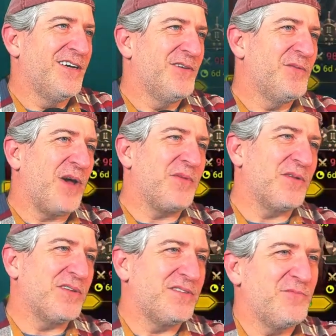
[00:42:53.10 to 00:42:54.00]
we might
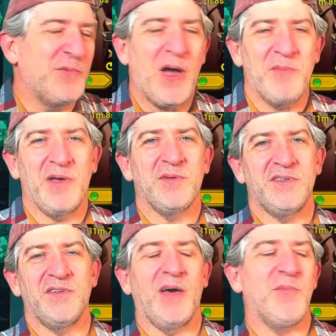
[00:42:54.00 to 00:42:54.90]
be able to
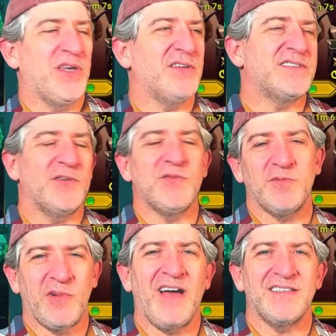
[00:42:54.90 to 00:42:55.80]
do that. But you can see we're
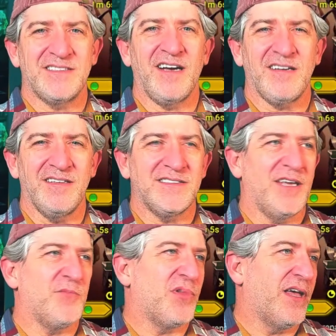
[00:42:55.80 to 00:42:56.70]
kind of stuck in the
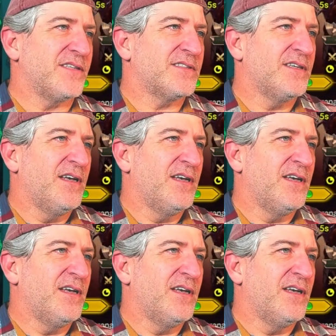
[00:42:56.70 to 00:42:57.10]
same place.